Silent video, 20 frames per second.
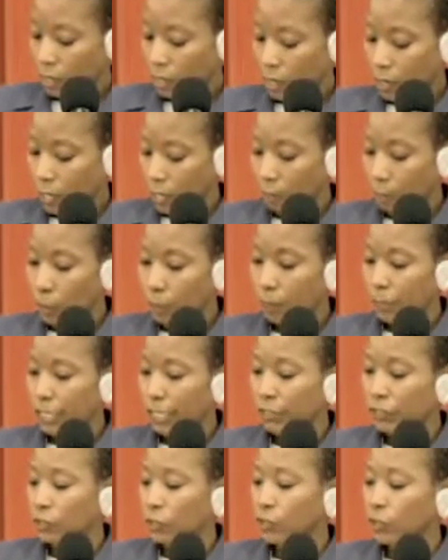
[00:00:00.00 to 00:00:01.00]
Okay, I'm on
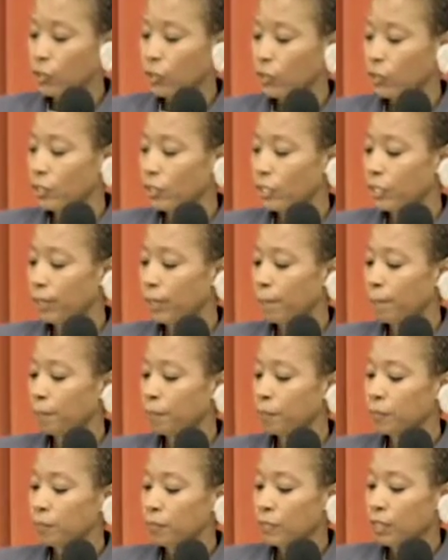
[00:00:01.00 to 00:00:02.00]
page 30,
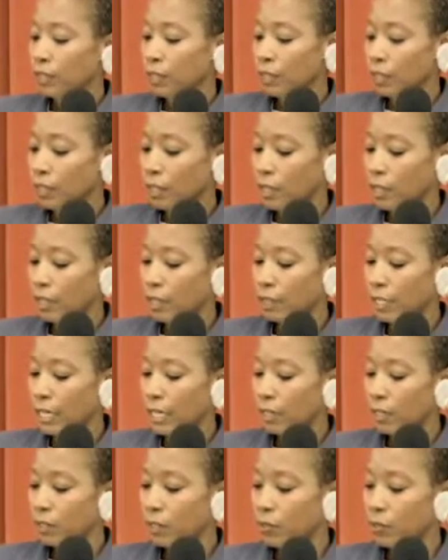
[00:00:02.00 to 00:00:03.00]
and
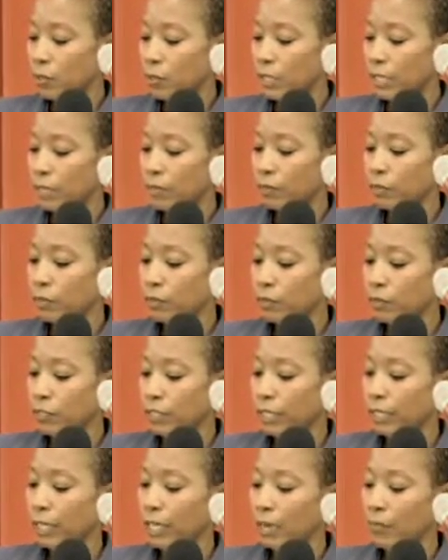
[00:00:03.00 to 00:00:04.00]
the
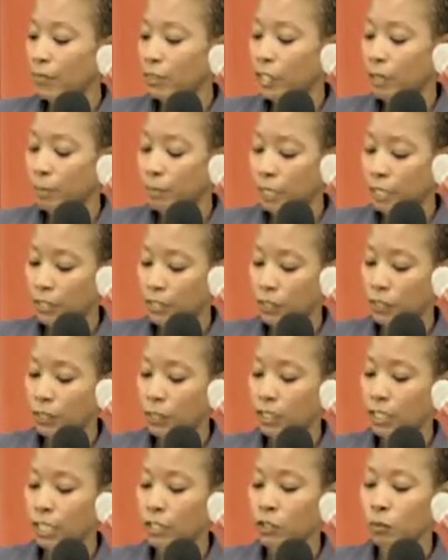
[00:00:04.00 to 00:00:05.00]
second half of that page and
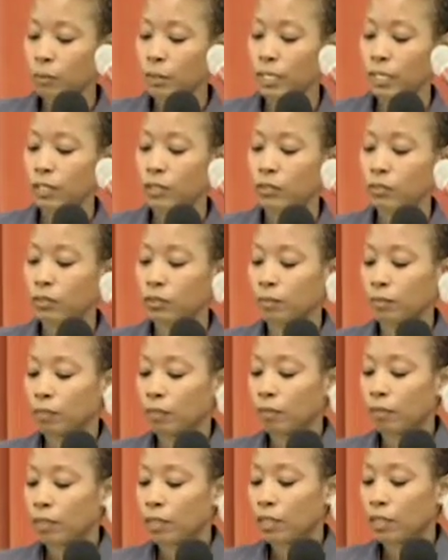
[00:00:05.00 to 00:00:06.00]
the next page
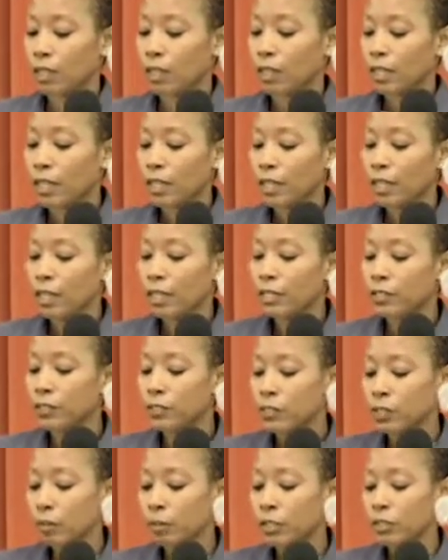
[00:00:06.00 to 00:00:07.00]

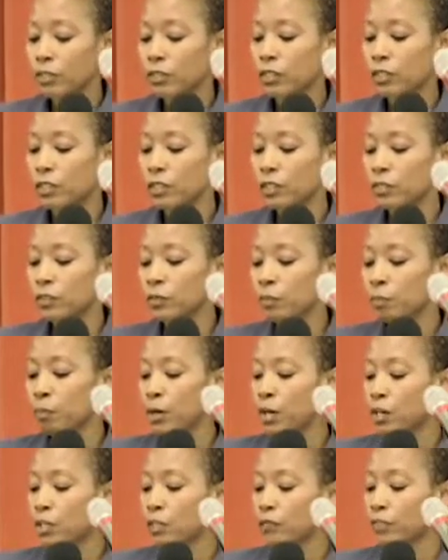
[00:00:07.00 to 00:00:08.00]
is
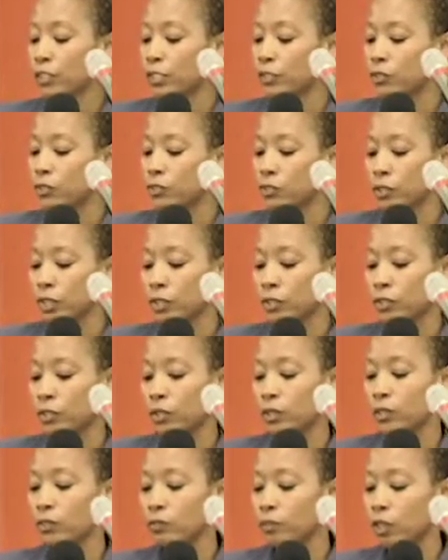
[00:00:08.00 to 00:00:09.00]
part of the
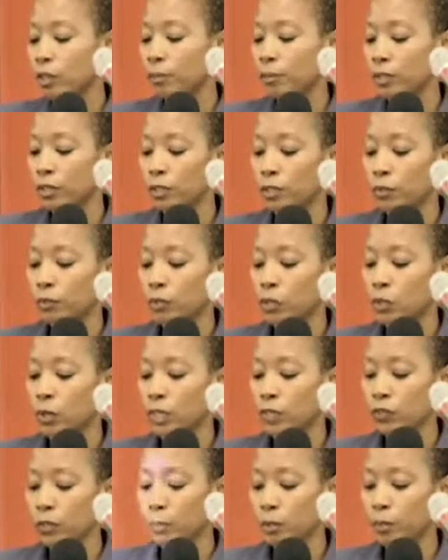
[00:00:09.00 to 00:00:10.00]
instructions from a
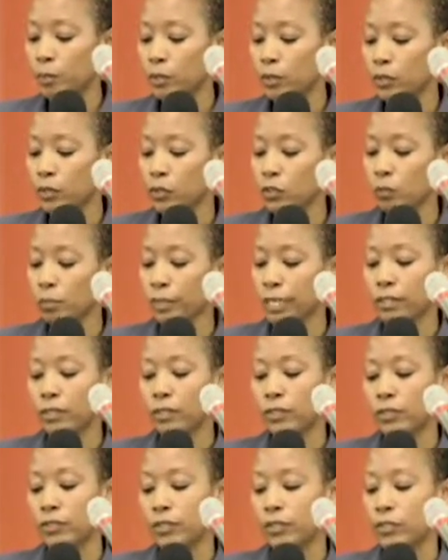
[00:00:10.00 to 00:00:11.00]
request for proposals by
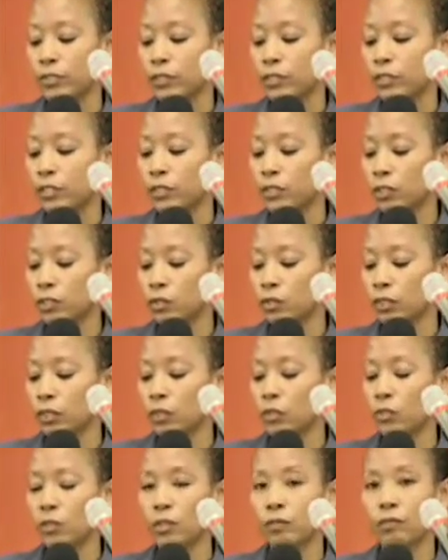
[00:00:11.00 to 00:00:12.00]
the DC Children and
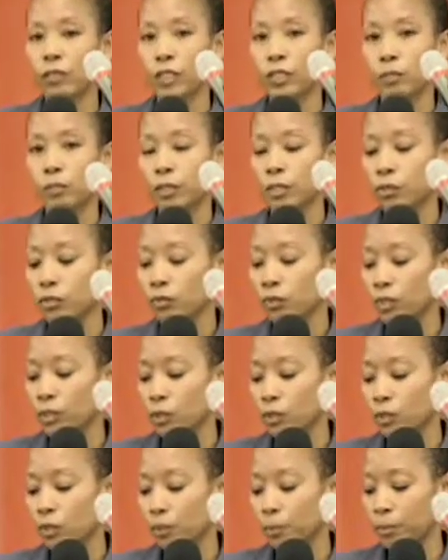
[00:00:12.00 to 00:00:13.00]
Youth Investment
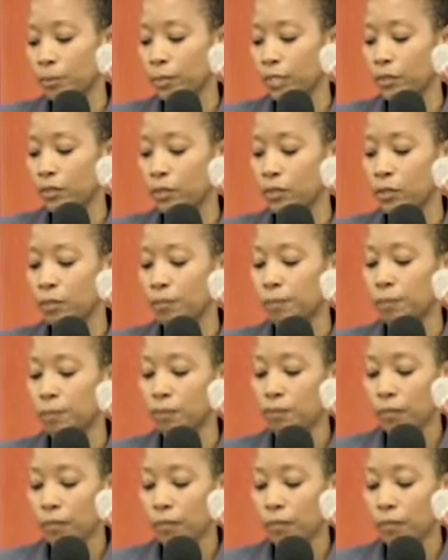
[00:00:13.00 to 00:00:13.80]
Trust Corporation.